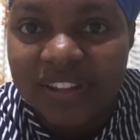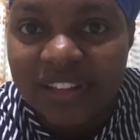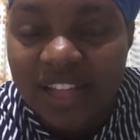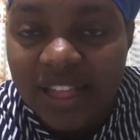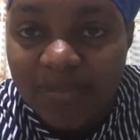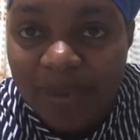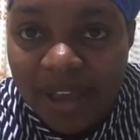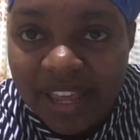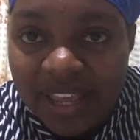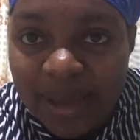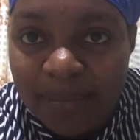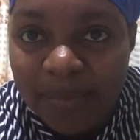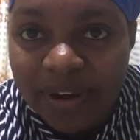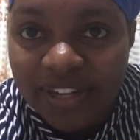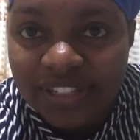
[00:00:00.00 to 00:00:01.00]
That's back
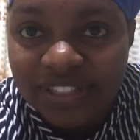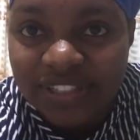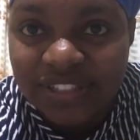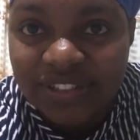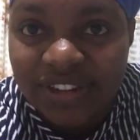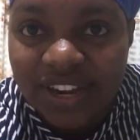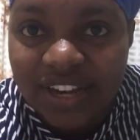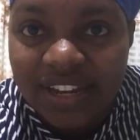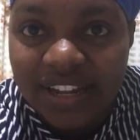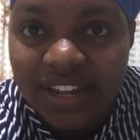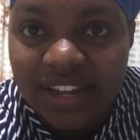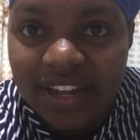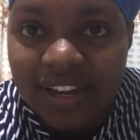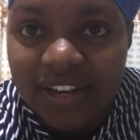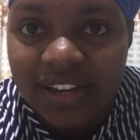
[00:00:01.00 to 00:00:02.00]
camera. I just tried
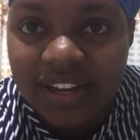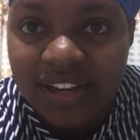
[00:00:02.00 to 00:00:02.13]
that.